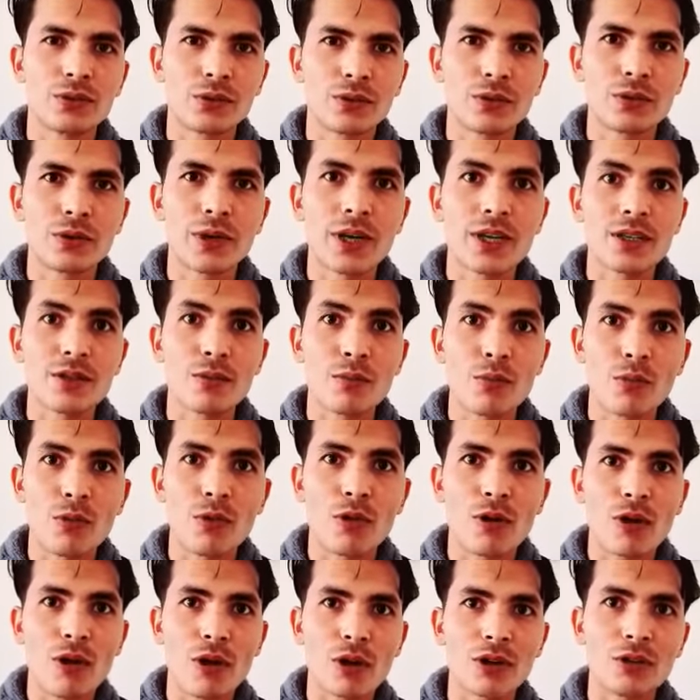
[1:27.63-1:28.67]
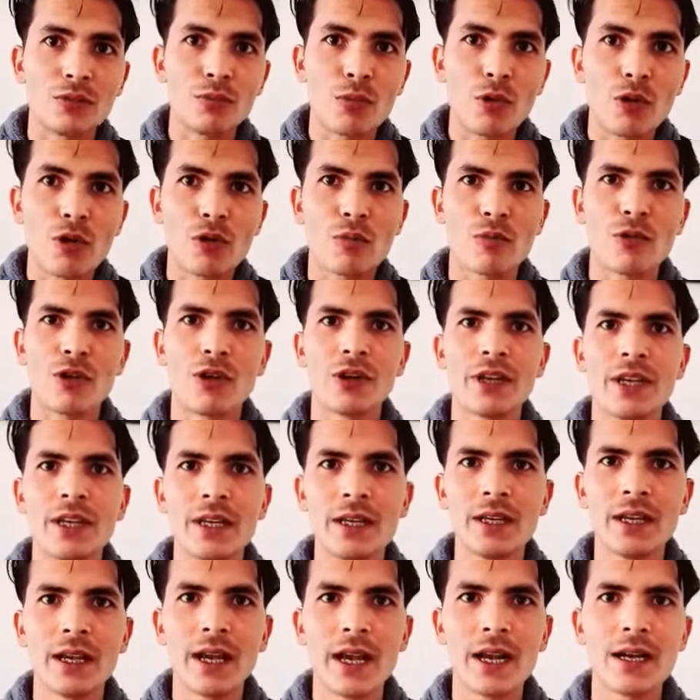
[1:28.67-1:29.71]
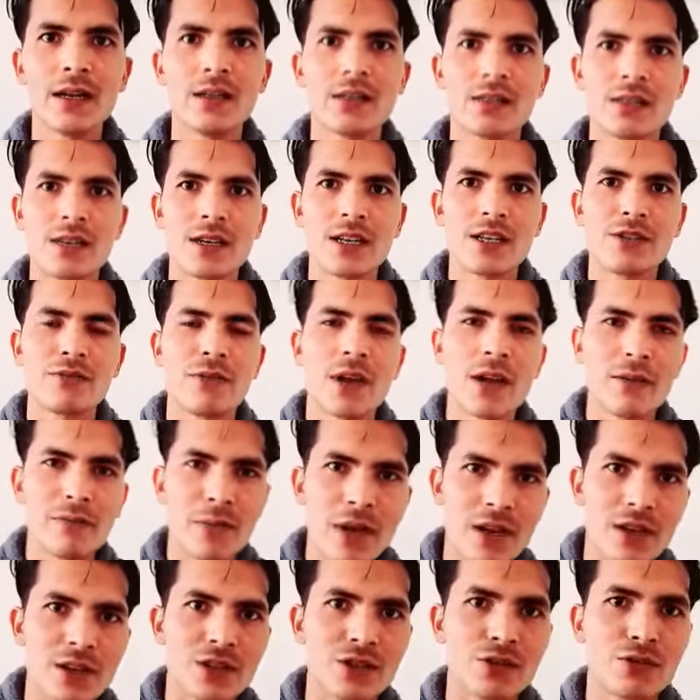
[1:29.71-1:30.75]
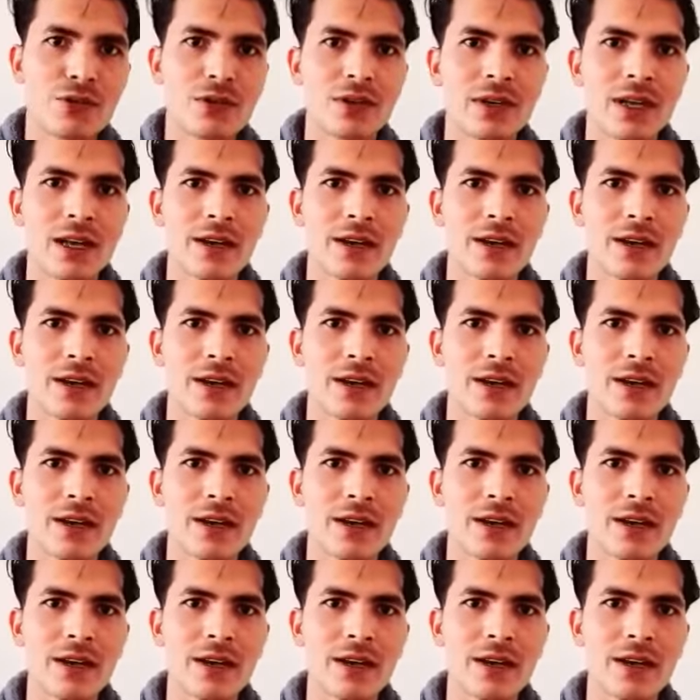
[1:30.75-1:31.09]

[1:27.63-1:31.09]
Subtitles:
get on more money. Uh-huh. And satisfy my destroyed life.